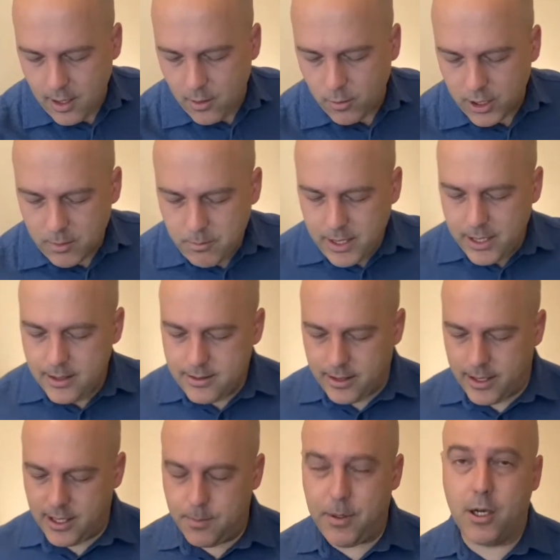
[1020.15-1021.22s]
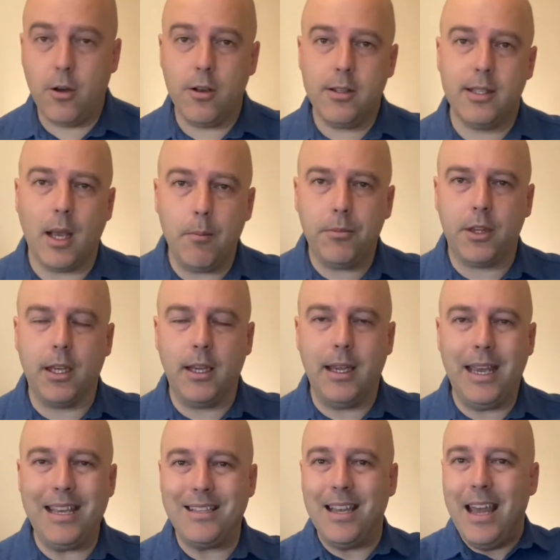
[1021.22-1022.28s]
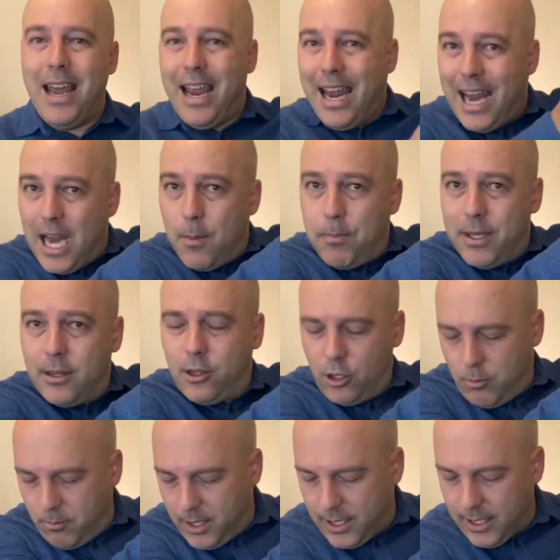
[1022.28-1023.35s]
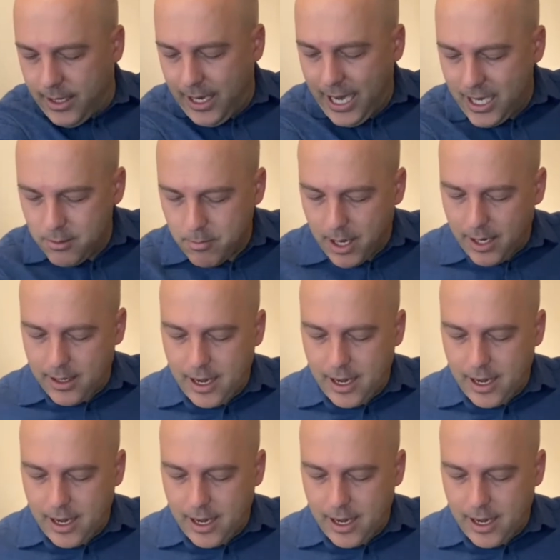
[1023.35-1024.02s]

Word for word: What he means is because something is epithumia in my